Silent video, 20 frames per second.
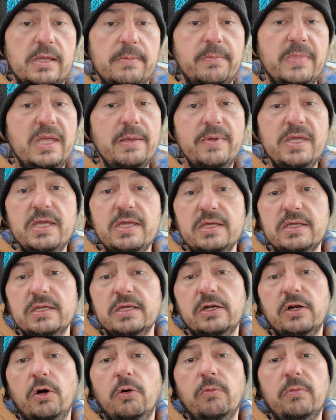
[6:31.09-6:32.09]
maybe,
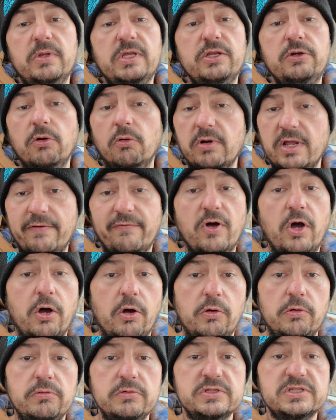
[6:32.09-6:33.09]
you don't have a
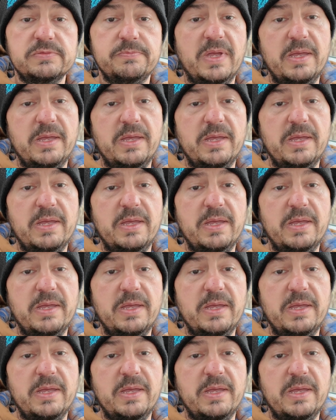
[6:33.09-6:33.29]
hose.